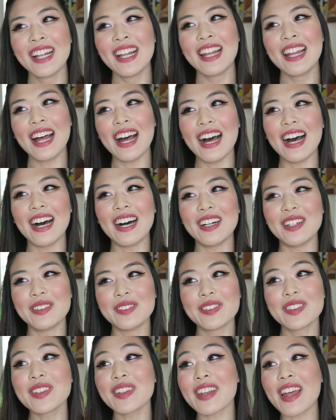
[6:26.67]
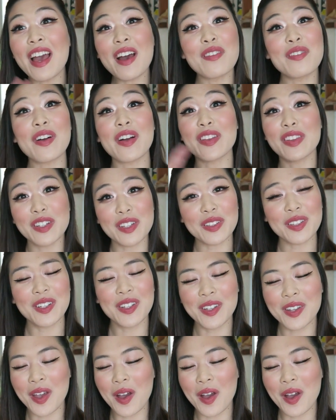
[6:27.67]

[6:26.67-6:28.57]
the FR the new